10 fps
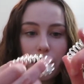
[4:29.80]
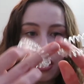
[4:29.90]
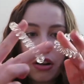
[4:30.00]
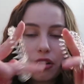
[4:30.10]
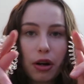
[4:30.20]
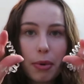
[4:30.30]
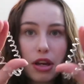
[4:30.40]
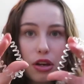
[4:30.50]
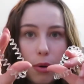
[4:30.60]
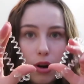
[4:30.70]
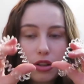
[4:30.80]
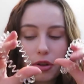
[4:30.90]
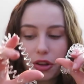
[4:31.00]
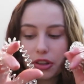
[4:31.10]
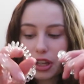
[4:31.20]
they're a little bit newer,
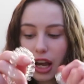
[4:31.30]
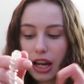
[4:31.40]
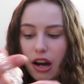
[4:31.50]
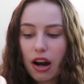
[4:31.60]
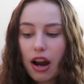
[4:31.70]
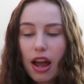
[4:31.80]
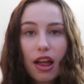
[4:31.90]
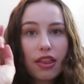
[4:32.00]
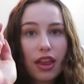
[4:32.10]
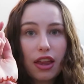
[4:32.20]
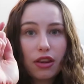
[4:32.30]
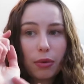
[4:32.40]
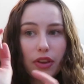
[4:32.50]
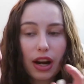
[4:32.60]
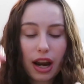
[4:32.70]
so they're tighter than the
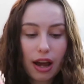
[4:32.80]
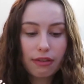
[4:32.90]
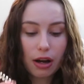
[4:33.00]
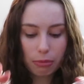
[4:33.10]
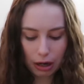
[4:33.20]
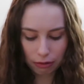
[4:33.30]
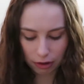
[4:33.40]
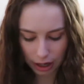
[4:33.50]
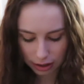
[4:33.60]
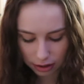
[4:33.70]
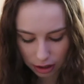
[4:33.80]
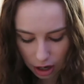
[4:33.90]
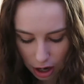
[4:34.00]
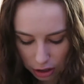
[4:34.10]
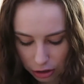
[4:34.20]
one that I have on my wrist.
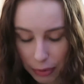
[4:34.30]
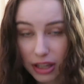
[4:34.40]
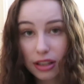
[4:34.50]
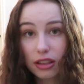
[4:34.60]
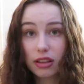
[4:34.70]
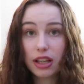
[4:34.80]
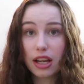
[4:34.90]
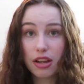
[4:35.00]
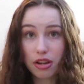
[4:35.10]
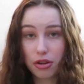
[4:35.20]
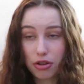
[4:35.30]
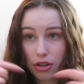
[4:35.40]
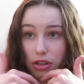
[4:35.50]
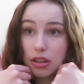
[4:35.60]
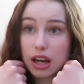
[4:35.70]
So basically you
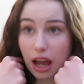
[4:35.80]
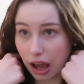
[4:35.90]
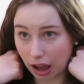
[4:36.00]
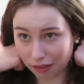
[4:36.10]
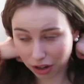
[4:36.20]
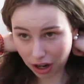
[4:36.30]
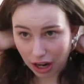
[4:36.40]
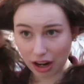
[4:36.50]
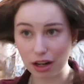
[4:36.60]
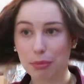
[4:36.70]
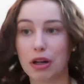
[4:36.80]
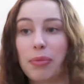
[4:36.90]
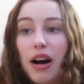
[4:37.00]
just have your hair in a middle